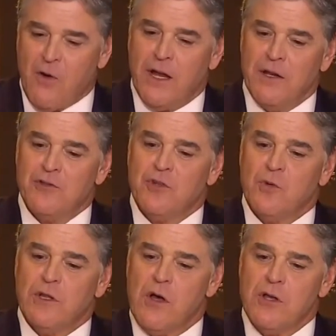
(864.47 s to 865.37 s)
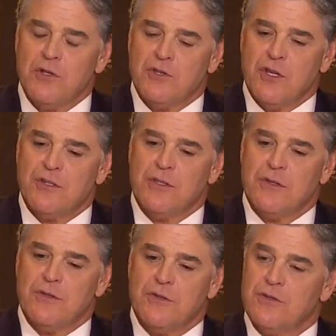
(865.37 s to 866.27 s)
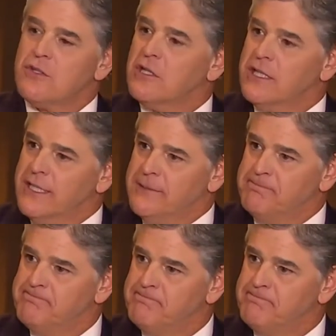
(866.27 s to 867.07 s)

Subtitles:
All right, so we lost Justice Scalia.